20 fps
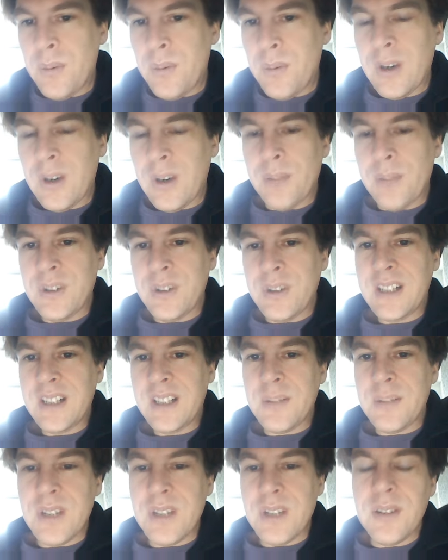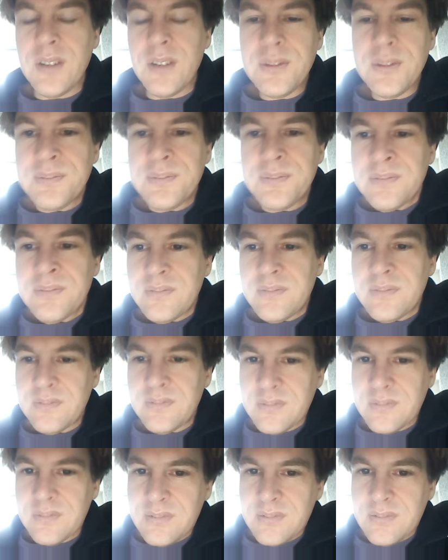can protect themselves.
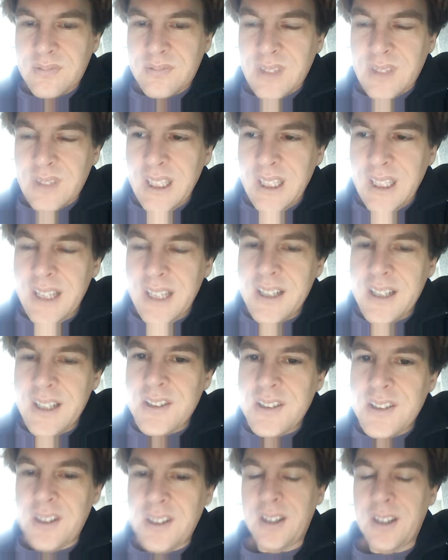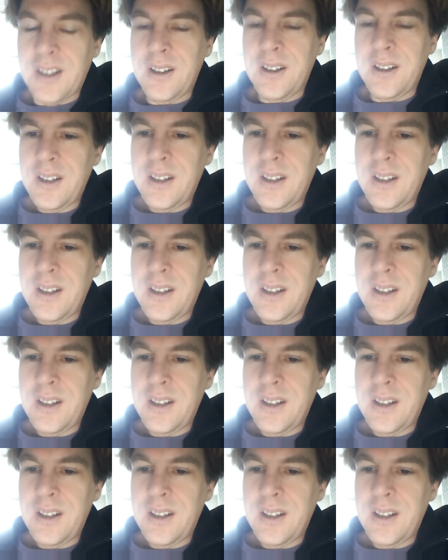And that's and